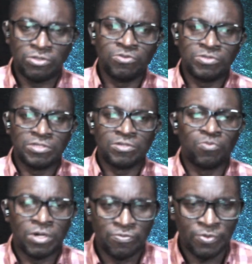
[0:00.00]
using the
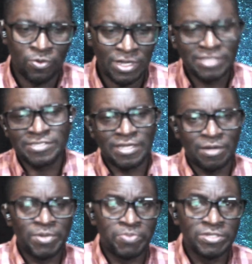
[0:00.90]
word of God. I said
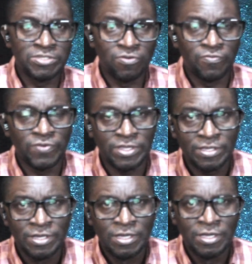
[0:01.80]
I'm a person of faith.